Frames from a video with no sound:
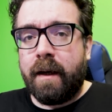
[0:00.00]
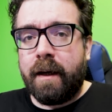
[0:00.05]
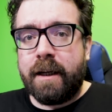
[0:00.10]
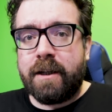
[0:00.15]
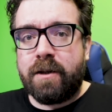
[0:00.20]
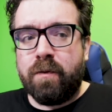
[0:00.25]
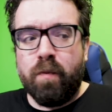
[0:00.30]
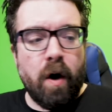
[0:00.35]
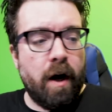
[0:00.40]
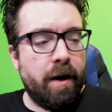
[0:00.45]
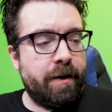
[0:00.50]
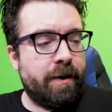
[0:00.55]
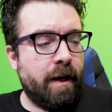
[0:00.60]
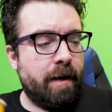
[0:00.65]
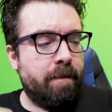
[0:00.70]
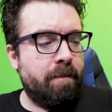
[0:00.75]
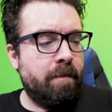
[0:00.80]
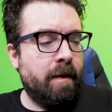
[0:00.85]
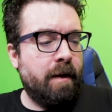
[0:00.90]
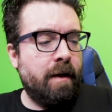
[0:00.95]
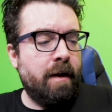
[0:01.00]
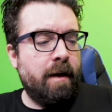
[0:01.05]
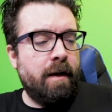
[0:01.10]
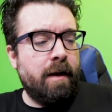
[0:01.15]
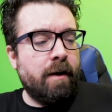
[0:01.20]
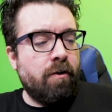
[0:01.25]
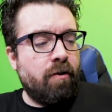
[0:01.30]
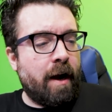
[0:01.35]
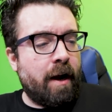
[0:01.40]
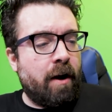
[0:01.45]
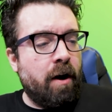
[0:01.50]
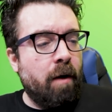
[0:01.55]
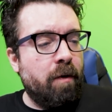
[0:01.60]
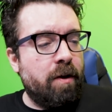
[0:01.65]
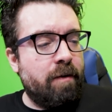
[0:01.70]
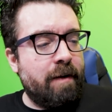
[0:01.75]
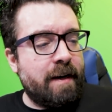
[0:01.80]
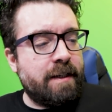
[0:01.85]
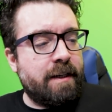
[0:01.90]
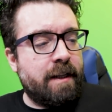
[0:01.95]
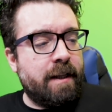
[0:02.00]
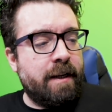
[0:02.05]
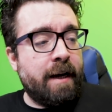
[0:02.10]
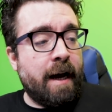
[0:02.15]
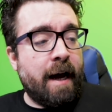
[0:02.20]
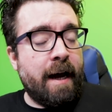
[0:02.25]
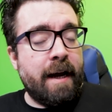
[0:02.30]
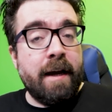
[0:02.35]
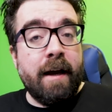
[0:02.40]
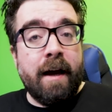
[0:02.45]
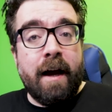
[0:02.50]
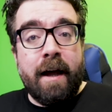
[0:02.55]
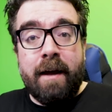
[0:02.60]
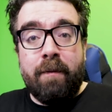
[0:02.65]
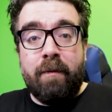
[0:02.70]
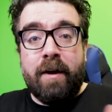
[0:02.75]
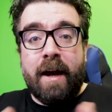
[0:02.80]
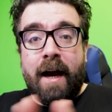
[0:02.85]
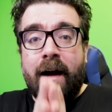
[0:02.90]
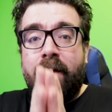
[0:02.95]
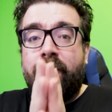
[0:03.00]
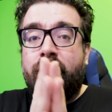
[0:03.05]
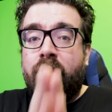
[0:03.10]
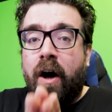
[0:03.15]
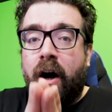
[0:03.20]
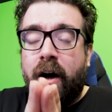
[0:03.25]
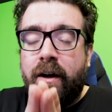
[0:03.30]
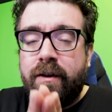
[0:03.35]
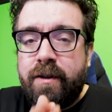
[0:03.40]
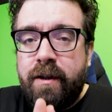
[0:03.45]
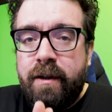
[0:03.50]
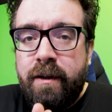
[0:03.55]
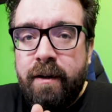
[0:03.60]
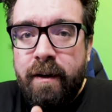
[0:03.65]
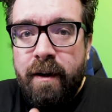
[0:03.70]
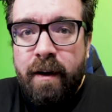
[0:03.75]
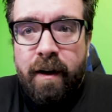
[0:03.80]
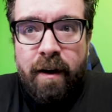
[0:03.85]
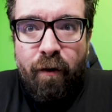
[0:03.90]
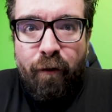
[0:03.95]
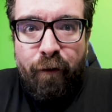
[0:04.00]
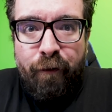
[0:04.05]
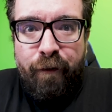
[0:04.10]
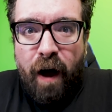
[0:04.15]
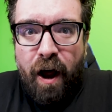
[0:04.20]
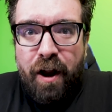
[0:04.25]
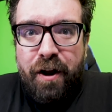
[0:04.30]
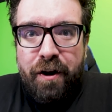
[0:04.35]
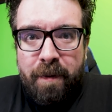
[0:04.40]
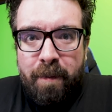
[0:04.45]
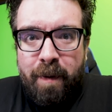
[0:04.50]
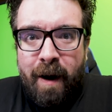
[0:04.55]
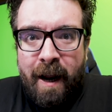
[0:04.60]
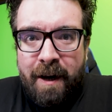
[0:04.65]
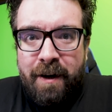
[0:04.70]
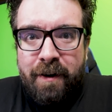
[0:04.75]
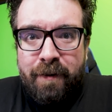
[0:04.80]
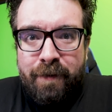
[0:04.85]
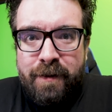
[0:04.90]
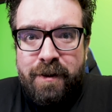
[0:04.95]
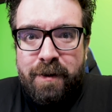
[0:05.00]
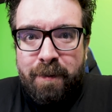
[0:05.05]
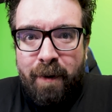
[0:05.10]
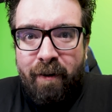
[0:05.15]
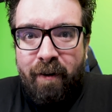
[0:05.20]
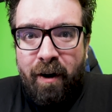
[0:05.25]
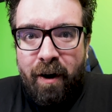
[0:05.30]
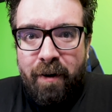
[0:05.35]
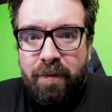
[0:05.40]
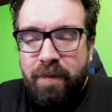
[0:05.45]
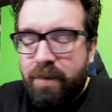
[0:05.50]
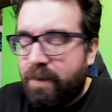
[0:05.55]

Get some work done, crack on with the rest of the day, and then we have got fun planned for tomorrow.